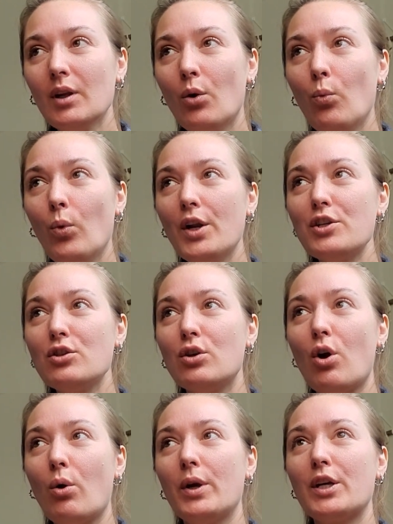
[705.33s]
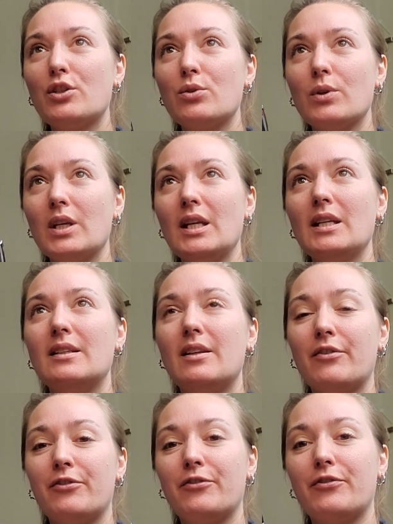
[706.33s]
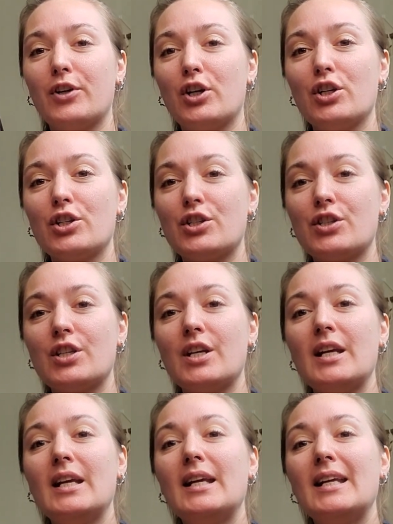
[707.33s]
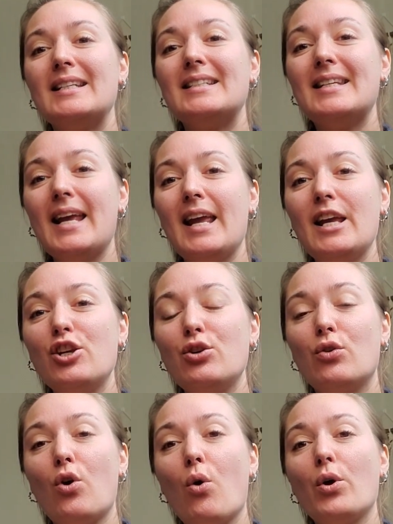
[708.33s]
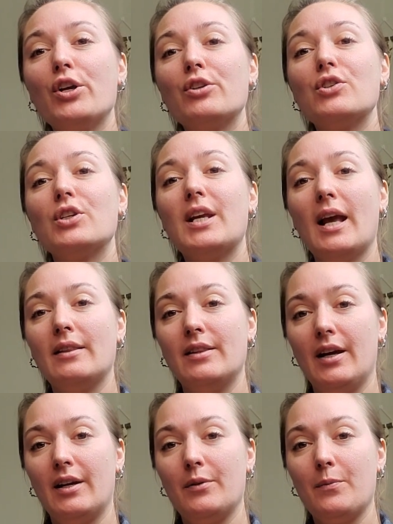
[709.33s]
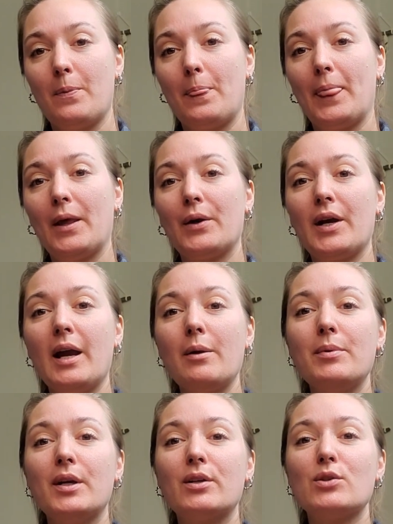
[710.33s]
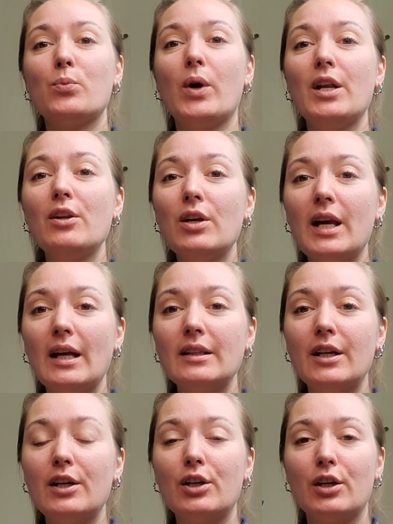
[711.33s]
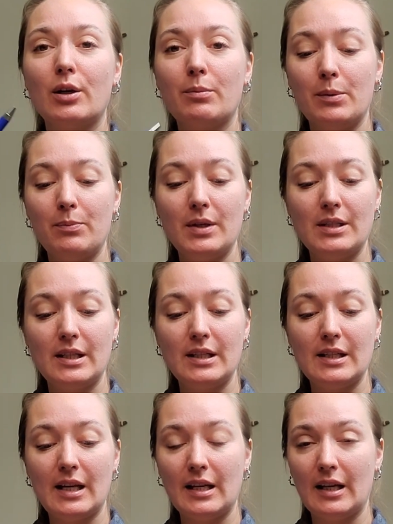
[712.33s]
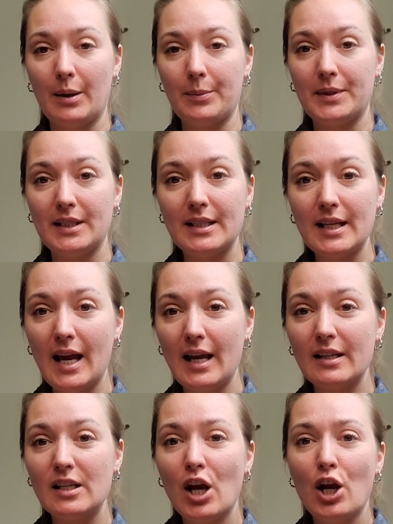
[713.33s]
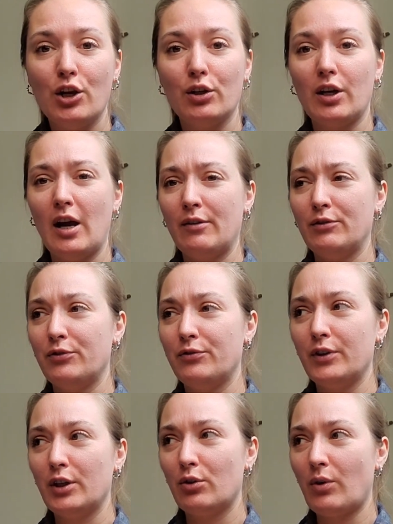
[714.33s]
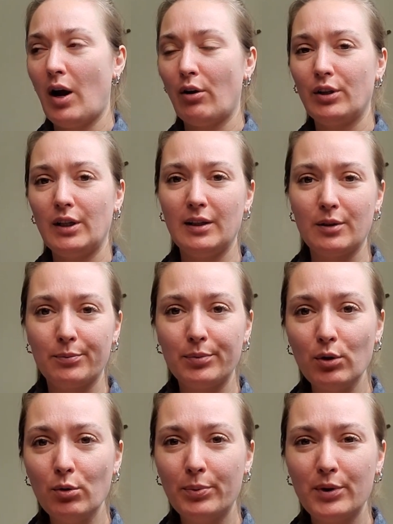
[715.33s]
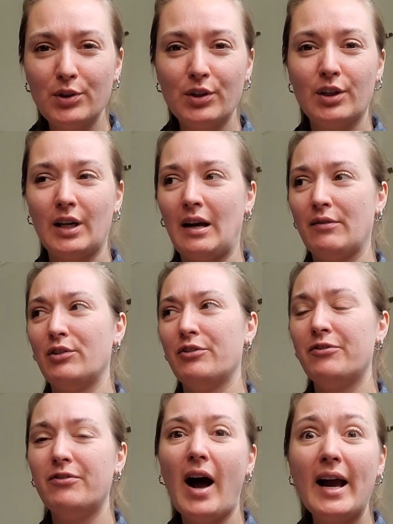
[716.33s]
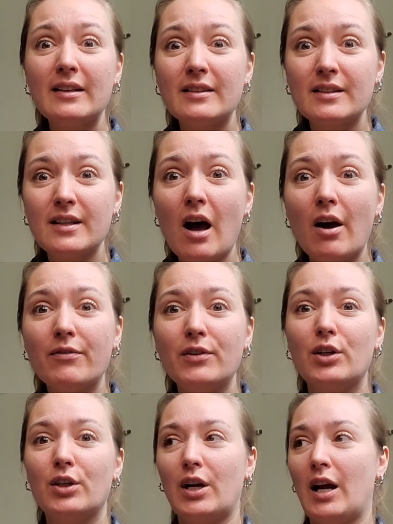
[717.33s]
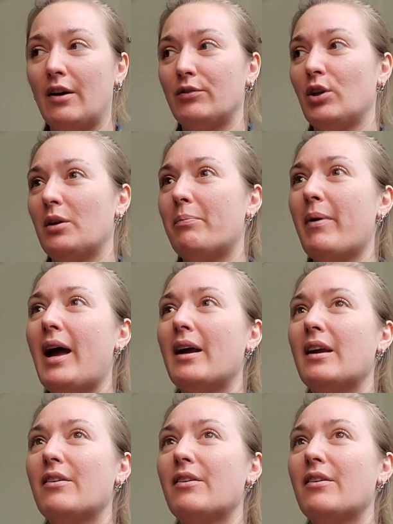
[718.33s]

what you're going to eat the first day you're going to get there, okay? Because when you get there, you're gonna be busy setting up the tent, you're gonna have to figure out the little bloopers, you're gonna have to find stuff, you're gonna have to unpack